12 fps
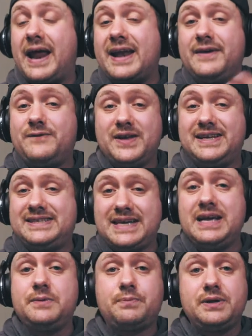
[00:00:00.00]
And if it
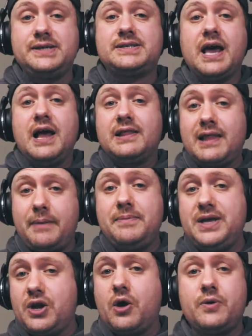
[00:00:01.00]
did, please let
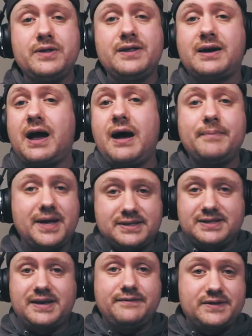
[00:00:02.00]
me know in the
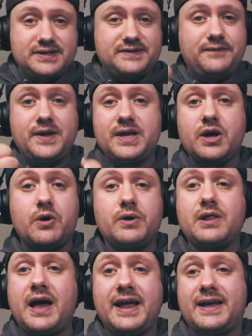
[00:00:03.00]
comments. Give this video a
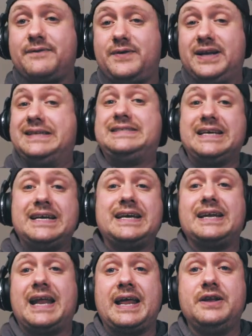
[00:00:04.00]
like. If it
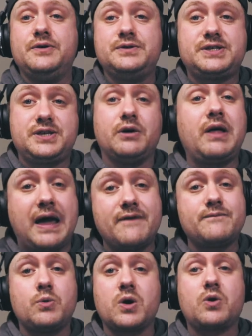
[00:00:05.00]
didn't and you still
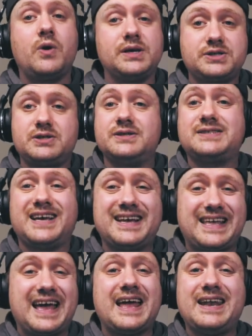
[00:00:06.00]
have more questions,
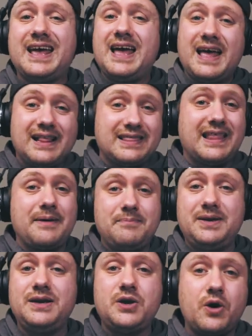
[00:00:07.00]
again, let
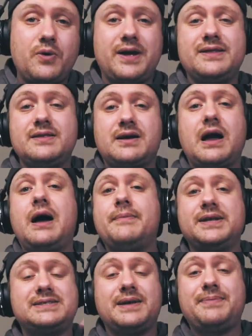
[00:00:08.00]
me know in the
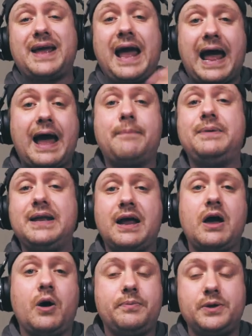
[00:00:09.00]
comments. I'd be happy to
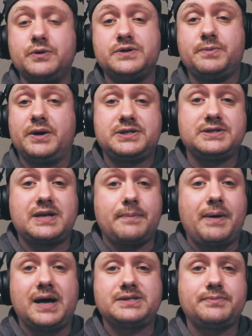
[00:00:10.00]
help you as much as I
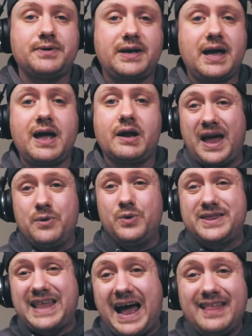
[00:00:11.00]
possibly can. And
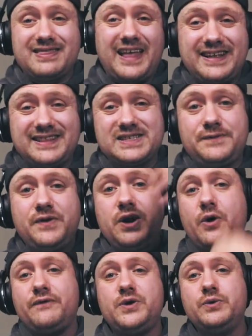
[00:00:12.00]
with that, like this
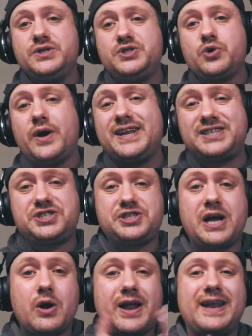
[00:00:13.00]
video if you enjoyed it,
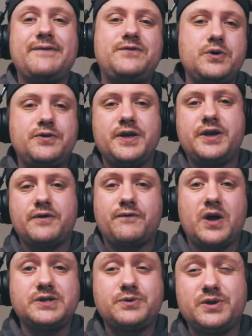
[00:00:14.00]
share it if you think your
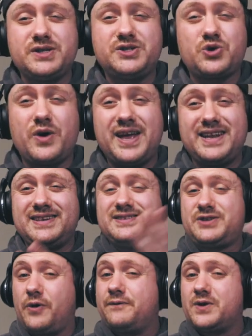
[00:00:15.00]
friends will enjoy it, and
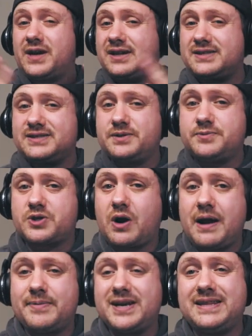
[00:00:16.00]
don't forget to
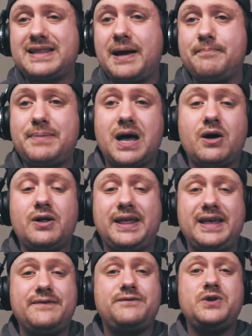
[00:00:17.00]
subscribe and hit that bell
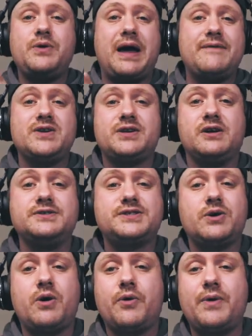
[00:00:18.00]
if you haven't done
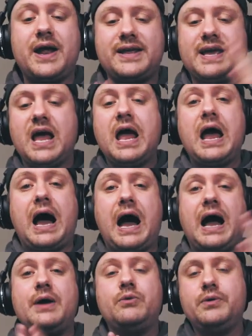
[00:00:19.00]
so already.
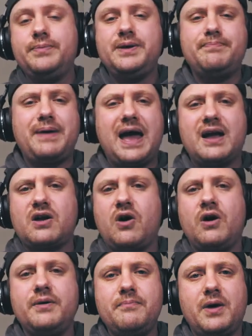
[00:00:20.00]
I will be back
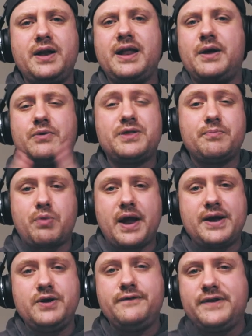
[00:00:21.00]
on Monday with a
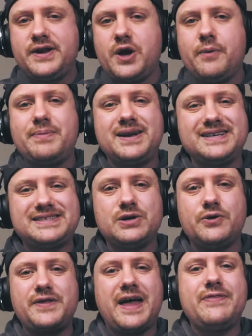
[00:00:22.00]
brand new video, but
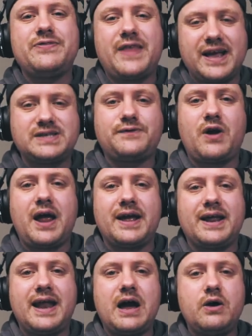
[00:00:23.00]
until then, thanks for
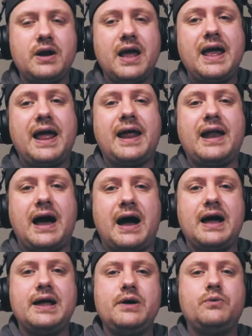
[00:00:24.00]
hanging out, and
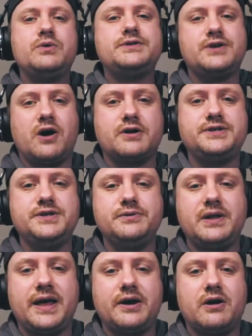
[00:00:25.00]
I will talk to
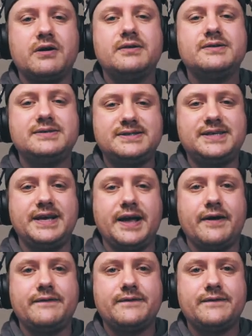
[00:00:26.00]
you later. See ya.